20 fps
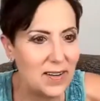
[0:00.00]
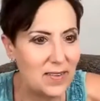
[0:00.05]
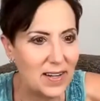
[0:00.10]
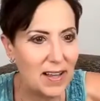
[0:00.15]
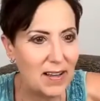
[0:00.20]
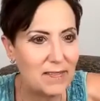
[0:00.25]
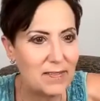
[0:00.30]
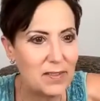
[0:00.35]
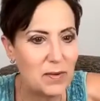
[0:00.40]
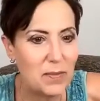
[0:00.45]
You don't
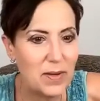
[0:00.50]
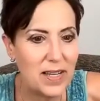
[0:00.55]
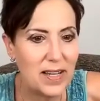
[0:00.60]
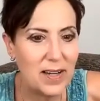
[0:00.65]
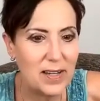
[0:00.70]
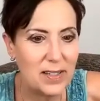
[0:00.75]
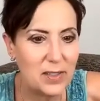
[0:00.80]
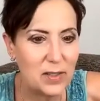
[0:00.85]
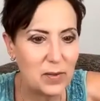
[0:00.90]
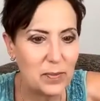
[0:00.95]
have to be
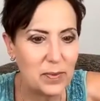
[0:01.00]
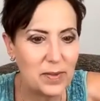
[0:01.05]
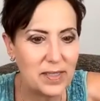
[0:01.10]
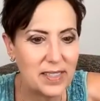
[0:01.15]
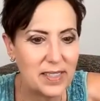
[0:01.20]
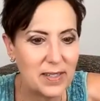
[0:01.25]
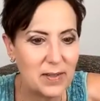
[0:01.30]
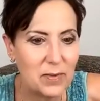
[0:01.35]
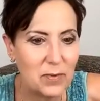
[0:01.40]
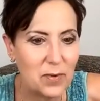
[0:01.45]
one hundred
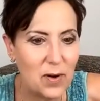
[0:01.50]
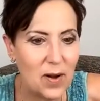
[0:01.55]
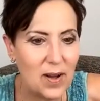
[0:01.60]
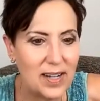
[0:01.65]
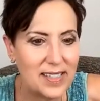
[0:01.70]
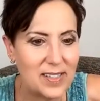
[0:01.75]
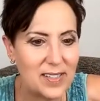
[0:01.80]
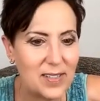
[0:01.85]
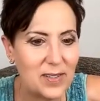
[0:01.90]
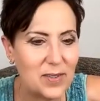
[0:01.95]
percent
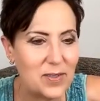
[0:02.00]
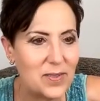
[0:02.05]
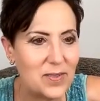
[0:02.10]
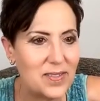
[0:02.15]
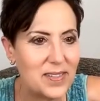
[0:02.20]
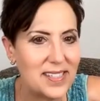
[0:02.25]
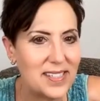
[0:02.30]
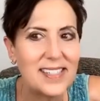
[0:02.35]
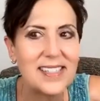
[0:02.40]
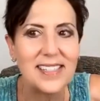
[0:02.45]
raw to,
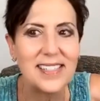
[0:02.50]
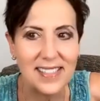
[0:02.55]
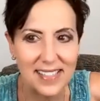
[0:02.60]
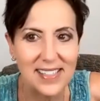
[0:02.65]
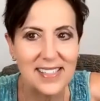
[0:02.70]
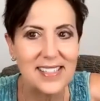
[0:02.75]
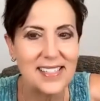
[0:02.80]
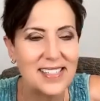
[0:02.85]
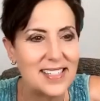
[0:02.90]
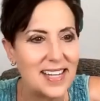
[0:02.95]

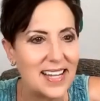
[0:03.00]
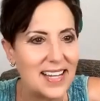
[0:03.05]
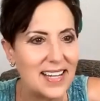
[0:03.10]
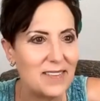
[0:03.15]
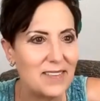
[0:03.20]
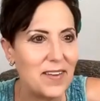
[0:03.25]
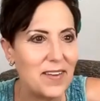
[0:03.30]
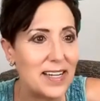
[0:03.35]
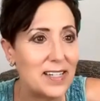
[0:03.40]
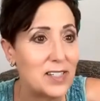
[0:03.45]
to take
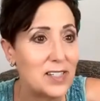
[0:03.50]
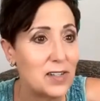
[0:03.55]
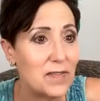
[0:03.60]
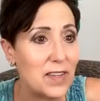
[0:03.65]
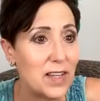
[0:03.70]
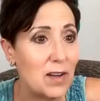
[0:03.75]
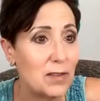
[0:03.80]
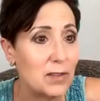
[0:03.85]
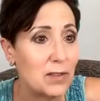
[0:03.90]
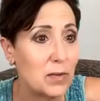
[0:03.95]
advantage
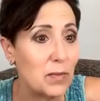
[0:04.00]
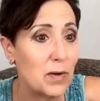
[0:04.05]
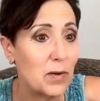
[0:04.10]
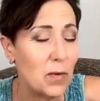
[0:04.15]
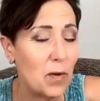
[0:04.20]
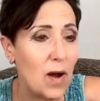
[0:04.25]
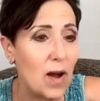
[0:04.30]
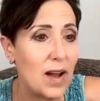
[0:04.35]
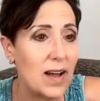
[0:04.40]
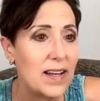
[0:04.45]
of the Ultimate
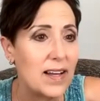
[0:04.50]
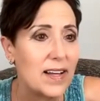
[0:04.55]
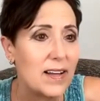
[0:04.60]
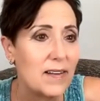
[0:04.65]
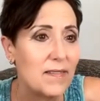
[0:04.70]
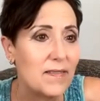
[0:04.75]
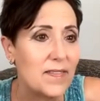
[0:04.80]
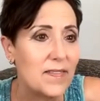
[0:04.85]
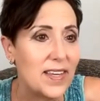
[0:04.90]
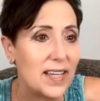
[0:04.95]
Raw
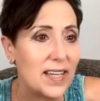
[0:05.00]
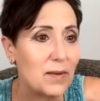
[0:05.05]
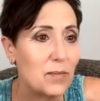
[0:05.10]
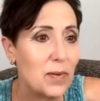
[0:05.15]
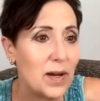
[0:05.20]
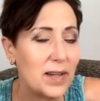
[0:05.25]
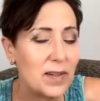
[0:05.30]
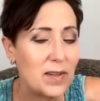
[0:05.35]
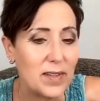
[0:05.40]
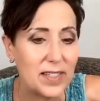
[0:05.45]
Vegan
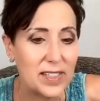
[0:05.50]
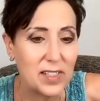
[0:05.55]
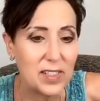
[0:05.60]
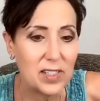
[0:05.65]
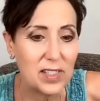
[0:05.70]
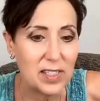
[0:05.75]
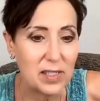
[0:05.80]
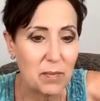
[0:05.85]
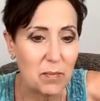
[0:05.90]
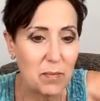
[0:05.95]
Bundle. It's
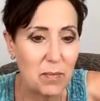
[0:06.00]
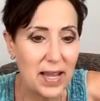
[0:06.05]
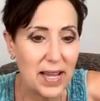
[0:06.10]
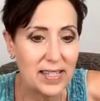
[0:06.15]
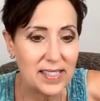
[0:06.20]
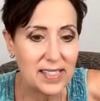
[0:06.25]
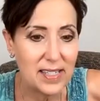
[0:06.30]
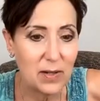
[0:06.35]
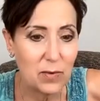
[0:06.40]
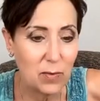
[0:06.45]
just
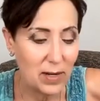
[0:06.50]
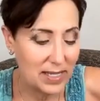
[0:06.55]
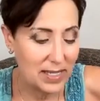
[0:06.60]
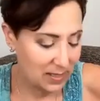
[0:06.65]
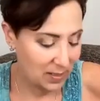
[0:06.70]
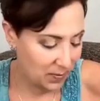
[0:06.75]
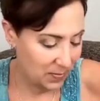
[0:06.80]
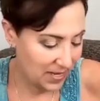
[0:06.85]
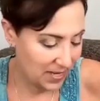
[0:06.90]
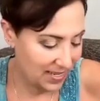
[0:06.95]
amazing
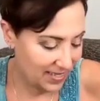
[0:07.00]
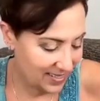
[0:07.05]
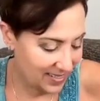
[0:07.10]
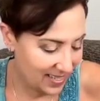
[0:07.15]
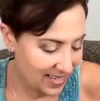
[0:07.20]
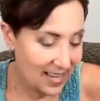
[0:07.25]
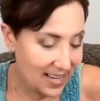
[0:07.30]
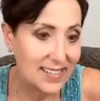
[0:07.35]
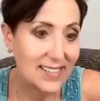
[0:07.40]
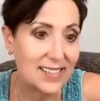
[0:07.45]

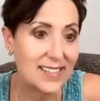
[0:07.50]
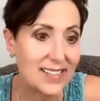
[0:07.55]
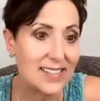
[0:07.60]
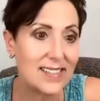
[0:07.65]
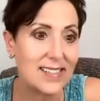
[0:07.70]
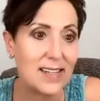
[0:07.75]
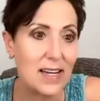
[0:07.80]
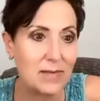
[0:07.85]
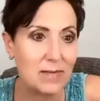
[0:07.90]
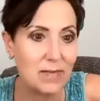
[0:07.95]
recipes, and
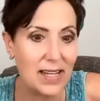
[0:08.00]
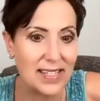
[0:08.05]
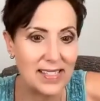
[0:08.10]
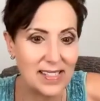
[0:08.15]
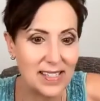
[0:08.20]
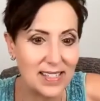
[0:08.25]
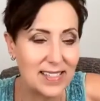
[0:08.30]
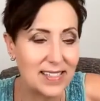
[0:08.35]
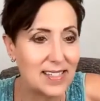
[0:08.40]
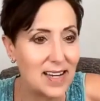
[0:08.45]
at
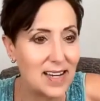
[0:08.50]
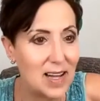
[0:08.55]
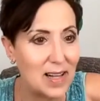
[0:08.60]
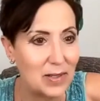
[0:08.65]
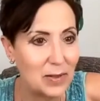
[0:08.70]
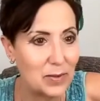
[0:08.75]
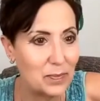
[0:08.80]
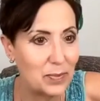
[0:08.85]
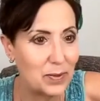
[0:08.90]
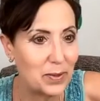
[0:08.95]
less than a
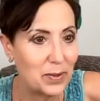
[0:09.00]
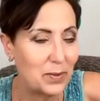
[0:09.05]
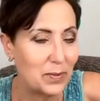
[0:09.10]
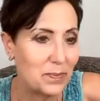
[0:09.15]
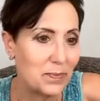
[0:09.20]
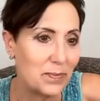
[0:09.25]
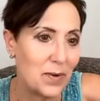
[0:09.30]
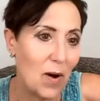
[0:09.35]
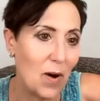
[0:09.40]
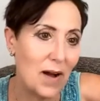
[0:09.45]
dollar
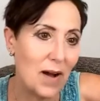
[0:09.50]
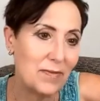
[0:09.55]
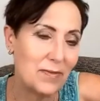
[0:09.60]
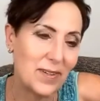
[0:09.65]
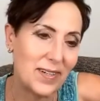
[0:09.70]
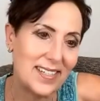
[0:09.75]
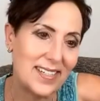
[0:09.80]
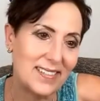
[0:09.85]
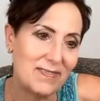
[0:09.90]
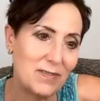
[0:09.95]
per
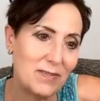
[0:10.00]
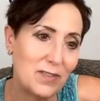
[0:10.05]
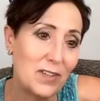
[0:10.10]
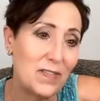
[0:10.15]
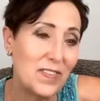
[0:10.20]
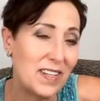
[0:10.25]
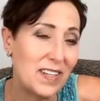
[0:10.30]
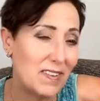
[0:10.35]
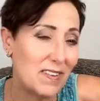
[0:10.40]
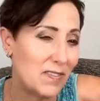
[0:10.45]
offering,
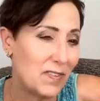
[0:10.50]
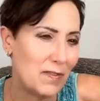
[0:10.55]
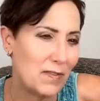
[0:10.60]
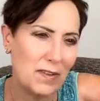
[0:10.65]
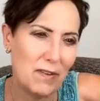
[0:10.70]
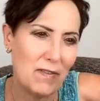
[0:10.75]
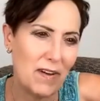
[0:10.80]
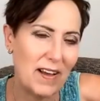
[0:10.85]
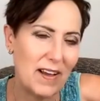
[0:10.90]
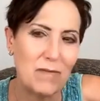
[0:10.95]
fifty,
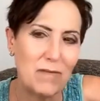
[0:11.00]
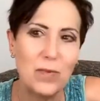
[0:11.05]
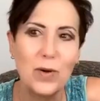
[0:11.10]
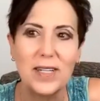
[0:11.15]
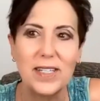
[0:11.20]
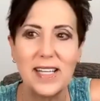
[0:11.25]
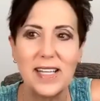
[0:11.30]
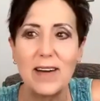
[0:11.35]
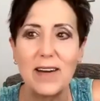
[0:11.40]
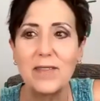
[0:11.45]
fifty-five
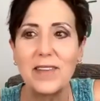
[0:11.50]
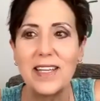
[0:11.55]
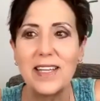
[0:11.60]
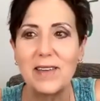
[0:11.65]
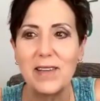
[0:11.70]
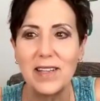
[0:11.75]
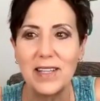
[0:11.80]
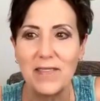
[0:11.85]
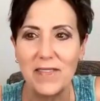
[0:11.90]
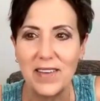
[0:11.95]
books. I don't
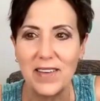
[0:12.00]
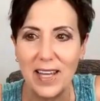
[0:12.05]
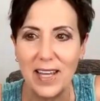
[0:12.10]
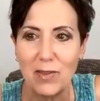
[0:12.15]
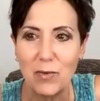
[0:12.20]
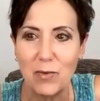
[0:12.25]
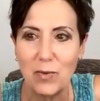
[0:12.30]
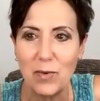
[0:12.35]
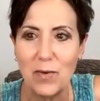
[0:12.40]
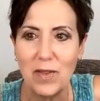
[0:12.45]
think you'll even
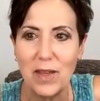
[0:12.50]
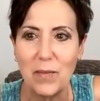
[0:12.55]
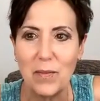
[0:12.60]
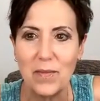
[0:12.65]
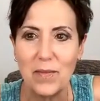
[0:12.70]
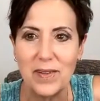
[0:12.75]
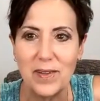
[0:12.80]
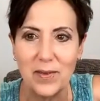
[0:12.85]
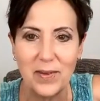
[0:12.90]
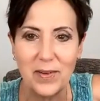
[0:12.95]
get through
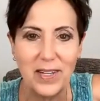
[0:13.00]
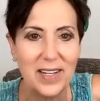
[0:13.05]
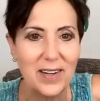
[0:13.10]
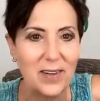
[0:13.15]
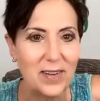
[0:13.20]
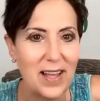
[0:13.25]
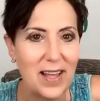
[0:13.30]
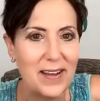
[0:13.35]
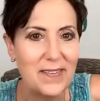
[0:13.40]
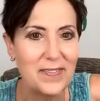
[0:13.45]
them during
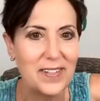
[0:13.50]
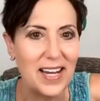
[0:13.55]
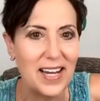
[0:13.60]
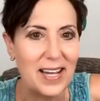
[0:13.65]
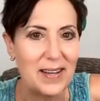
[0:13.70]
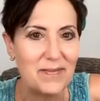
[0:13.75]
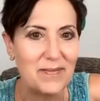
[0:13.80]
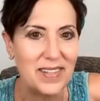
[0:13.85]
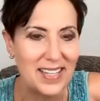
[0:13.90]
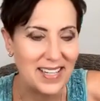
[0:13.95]
your
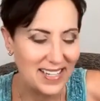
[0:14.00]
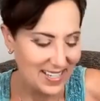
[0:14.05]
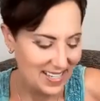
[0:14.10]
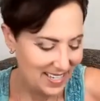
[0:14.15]
lifetime.